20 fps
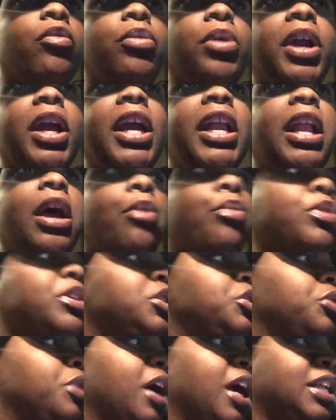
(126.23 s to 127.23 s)
with. And I
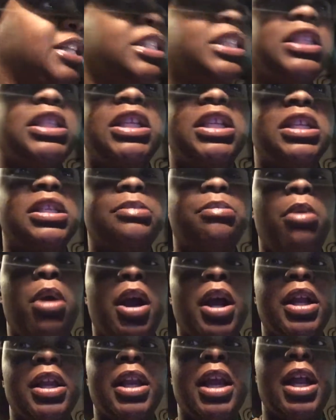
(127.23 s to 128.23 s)
wish you guys could see this
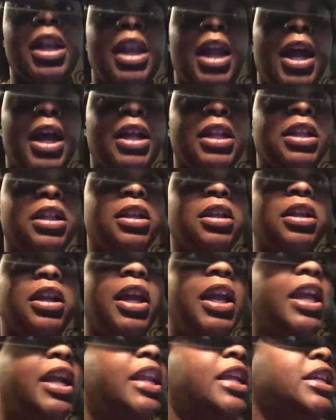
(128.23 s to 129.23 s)
parking lot. Like,
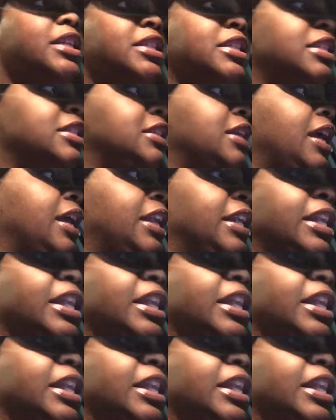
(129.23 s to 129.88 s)
it is at